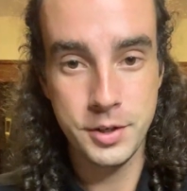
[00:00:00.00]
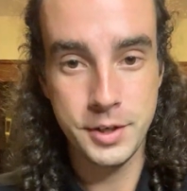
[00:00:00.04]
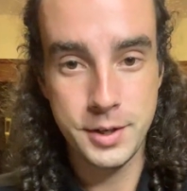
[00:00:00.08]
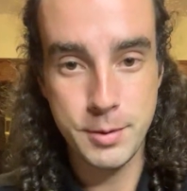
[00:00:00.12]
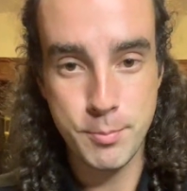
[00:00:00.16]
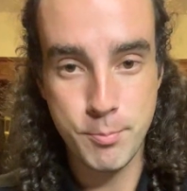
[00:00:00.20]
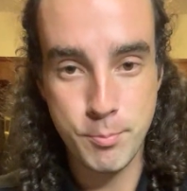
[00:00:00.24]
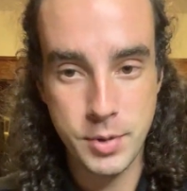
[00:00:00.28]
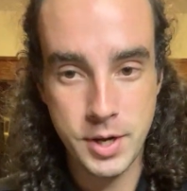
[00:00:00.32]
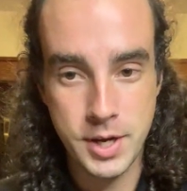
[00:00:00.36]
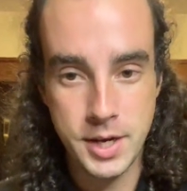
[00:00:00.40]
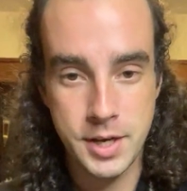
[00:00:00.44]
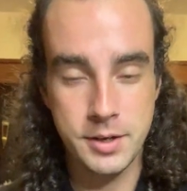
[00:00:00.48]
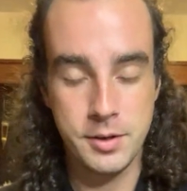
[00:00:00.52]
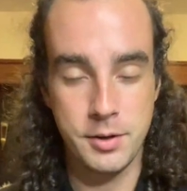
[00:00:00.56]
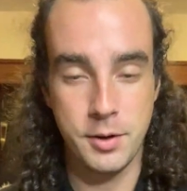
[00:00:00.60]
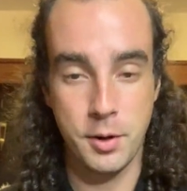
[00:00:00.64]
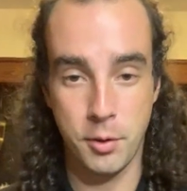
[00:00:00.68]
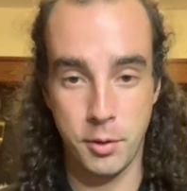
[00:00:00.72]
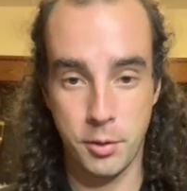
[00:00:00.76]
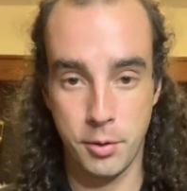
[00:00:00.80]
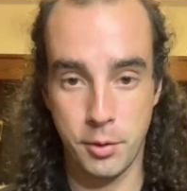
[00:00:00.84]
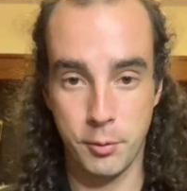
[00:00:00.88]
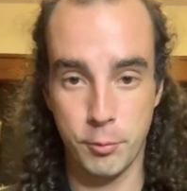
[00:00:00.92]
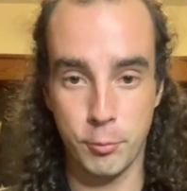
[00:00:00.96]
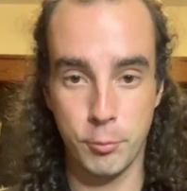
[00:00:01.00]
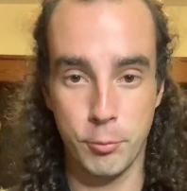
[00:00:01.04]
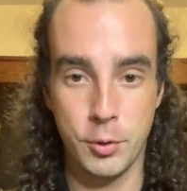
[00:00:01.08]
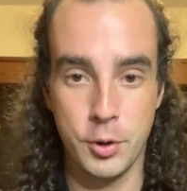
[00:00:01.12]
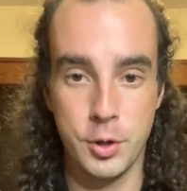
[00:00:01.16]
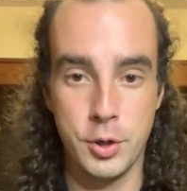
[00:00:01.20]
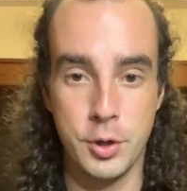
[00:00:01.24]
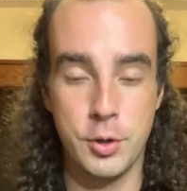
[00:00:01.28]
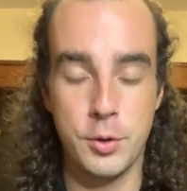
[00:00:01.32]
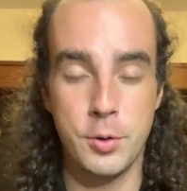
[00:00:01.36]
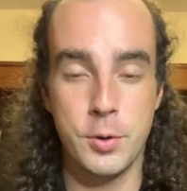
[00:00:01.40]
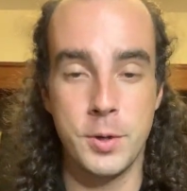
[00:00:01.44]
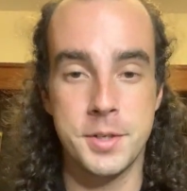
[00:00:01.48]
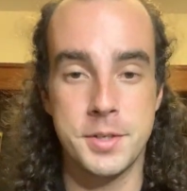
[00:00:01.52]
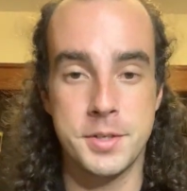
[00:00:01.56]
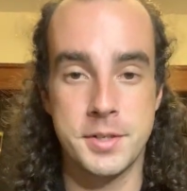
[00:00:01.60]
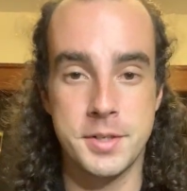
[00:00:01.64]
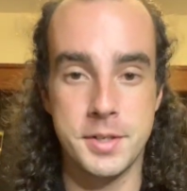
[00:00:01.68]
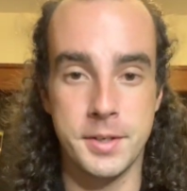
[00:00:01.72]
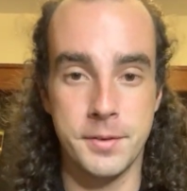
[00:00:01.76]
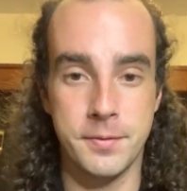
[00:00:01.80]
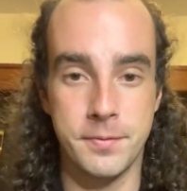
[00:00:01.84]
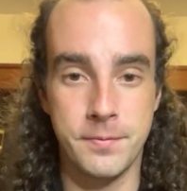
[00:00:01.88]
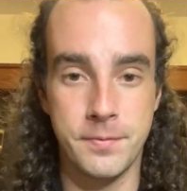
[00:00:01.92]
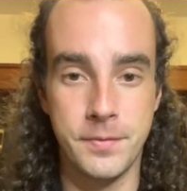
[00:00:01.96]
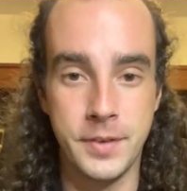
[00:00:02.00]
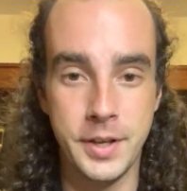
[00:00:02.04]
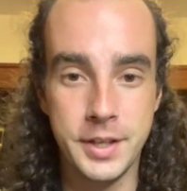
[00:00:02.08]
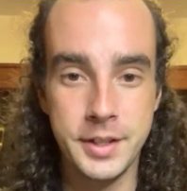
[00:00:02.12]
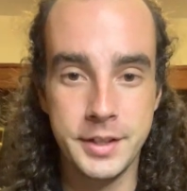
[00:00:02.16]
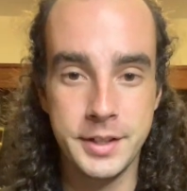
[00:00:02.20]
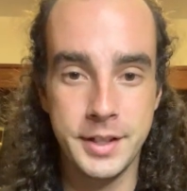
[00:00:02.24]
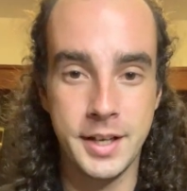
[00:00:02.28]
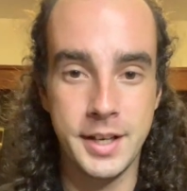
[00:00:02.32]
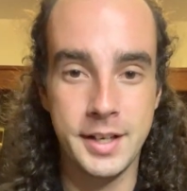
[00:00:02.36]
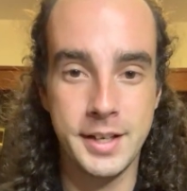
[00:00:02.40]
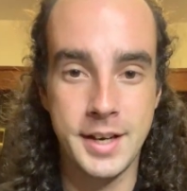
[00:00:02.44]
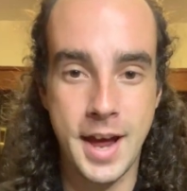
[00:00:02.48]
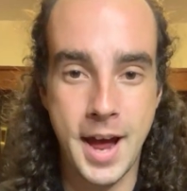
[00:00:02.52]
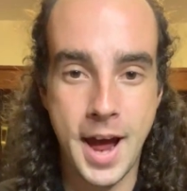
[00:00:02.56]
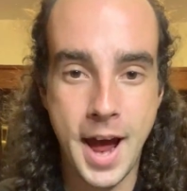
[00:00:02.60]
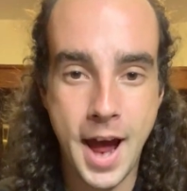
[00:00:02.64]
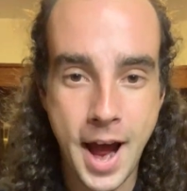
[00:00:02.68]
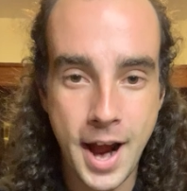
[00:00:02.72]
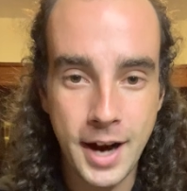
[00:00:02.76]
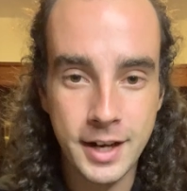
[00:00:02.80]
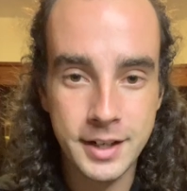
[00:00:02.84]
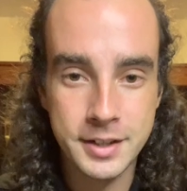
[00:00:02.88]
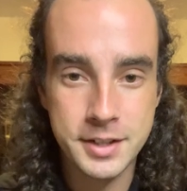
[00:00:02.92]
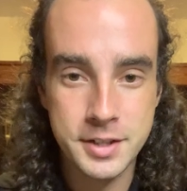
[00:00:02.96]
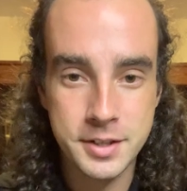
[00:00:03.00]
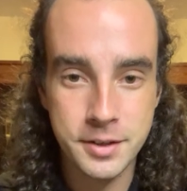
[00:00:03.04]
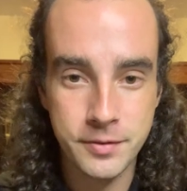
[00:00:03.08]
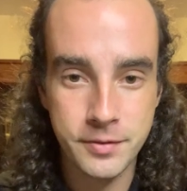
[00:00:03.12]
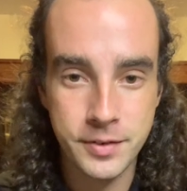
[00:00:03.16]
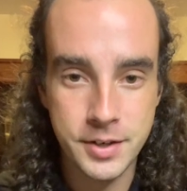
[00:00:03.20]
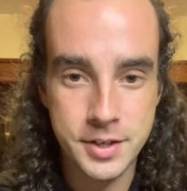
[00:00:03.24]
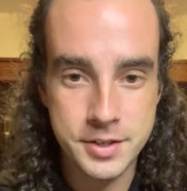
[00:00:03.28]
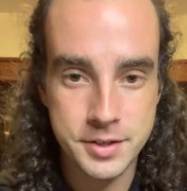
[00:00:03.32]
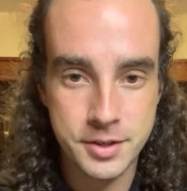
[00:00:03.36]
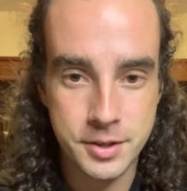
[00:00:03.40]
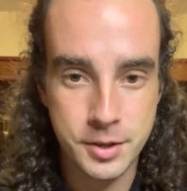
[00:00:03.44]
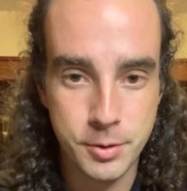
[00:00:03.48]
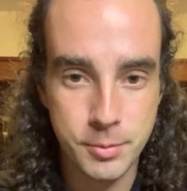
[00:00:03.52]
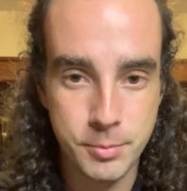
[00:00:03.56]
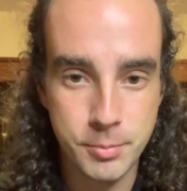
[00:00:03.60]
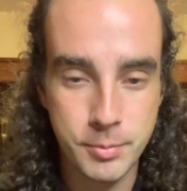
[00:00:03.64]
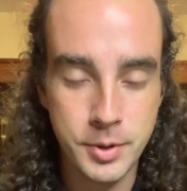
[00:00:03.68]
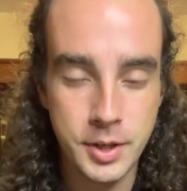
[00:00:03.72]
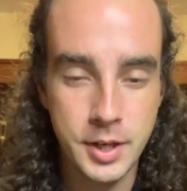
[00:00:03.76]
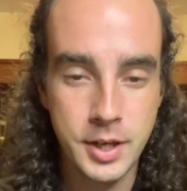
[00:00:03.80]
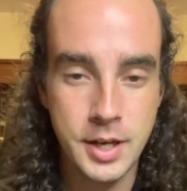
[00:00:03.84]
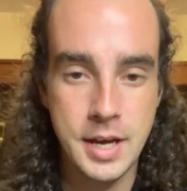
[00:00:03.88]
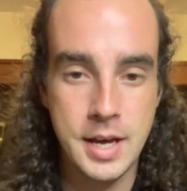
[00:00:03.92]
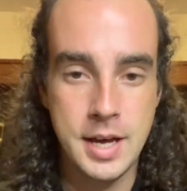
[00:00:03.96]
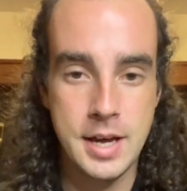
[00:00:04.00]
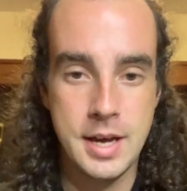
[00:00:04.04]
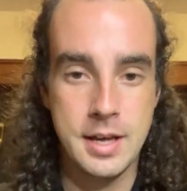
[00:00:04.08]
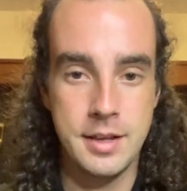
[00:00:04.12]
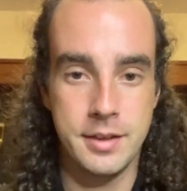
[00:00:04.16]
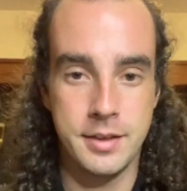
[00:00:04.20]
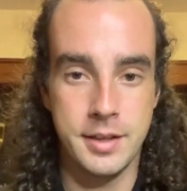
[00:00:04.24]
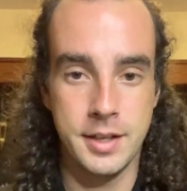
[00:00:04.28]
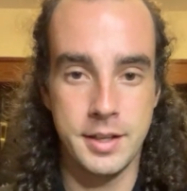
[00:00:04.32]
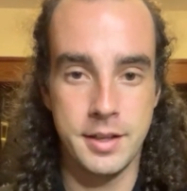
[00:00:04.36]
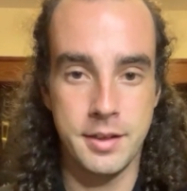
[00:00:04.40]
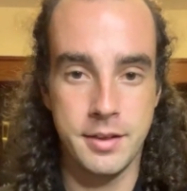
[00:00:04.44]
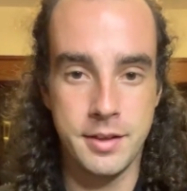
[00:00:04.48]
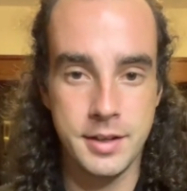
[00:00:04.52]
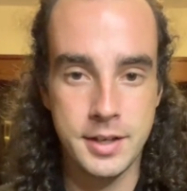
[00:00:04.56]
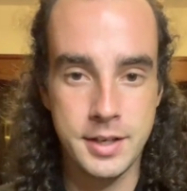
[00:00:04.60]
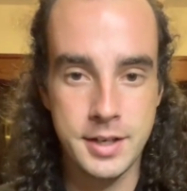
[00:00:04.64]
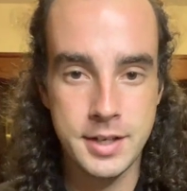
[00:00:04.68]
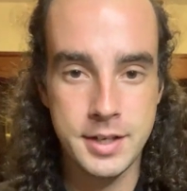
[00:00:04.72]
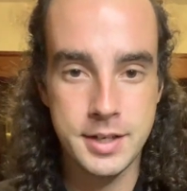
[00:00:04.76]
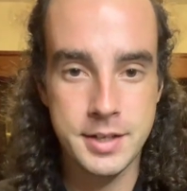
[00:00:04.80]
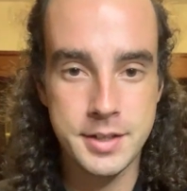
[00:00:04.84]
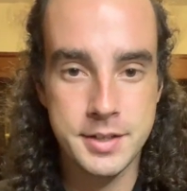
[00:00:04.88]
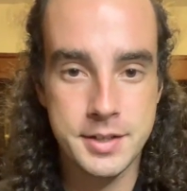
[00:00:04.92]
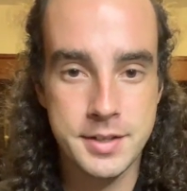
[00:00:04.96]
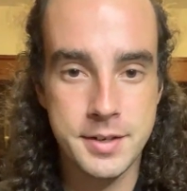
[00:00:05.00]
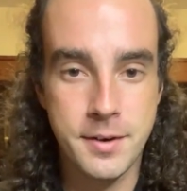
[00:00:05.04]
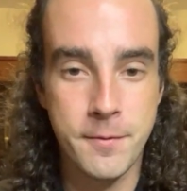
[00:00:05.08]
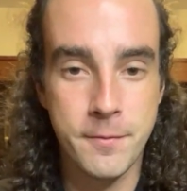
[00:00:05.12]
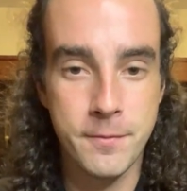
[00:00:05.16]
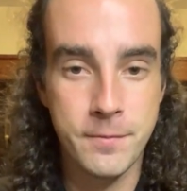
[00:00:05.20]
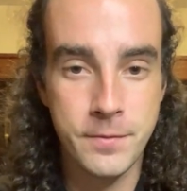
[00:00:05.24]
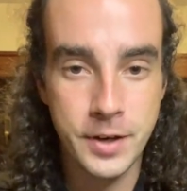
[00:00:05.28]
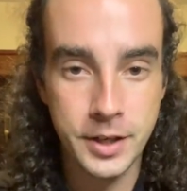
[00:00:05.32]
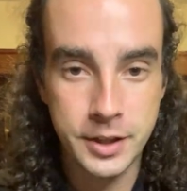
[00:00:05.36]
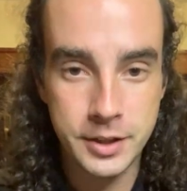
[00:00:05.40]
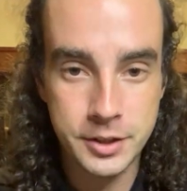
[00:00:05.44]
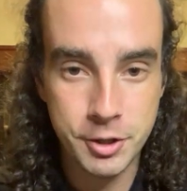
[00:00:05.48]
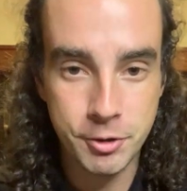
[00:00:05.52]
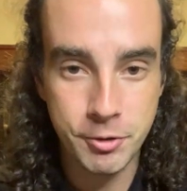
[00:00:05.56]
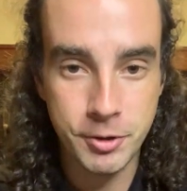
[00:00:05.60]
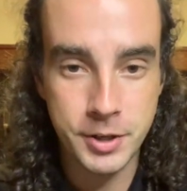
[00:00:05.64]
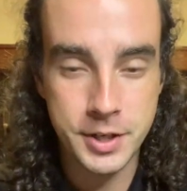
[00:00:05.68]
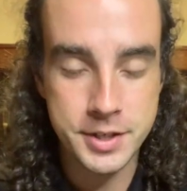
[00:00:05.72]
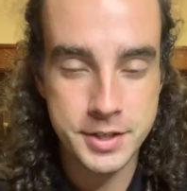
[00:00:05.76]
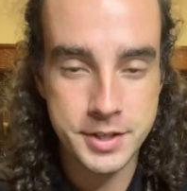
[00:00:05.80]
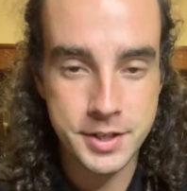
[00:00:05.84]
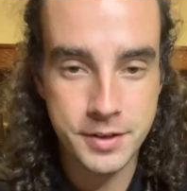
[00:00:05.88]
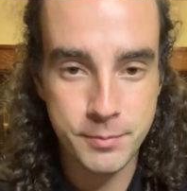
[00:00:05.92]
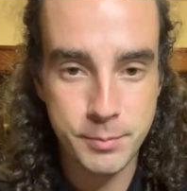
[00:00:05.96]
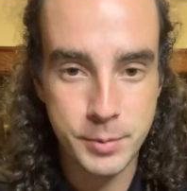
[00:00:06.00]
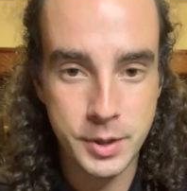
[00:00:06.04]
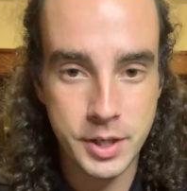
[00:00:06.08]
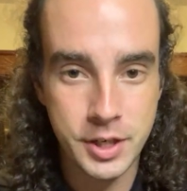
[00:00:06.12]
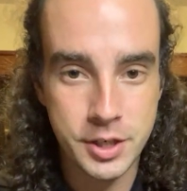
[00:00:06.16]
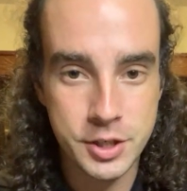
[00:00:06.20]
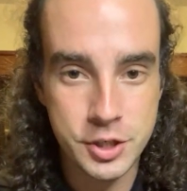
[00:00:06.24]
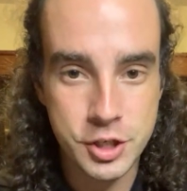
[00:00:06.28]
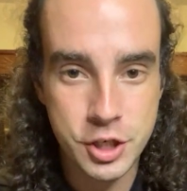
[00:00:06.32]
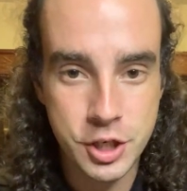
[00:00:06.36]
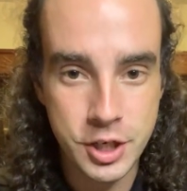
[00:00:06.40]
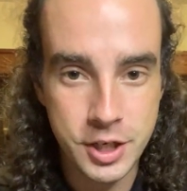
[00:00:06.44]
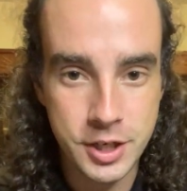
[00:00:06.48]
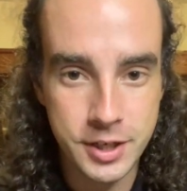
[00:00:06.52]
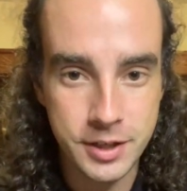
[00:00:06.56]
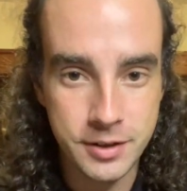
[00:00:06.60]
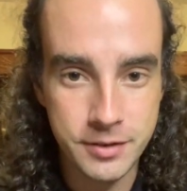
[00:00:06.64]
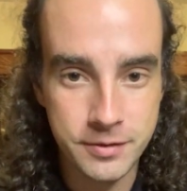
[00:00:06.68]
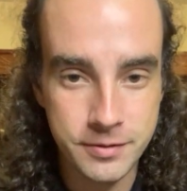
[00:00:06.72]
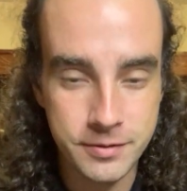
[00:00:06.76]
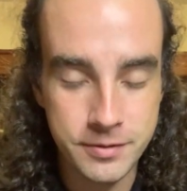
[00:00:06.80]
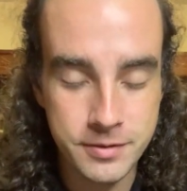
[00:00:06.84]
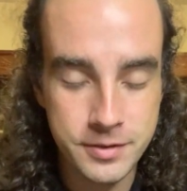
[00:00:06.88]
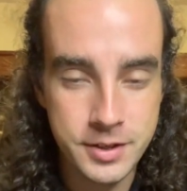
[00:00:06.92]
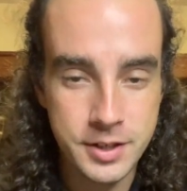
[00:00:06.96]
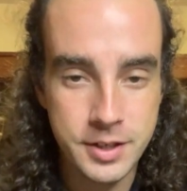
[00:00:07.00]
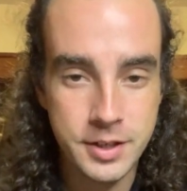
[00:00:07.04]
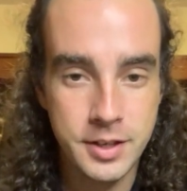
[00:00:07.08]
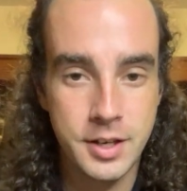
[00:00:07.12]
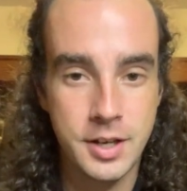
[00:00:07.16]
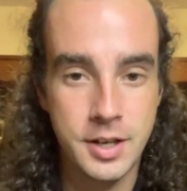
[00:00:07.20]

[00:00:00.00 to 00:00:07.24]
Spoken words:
been through civilian activism that these victories have been achieved.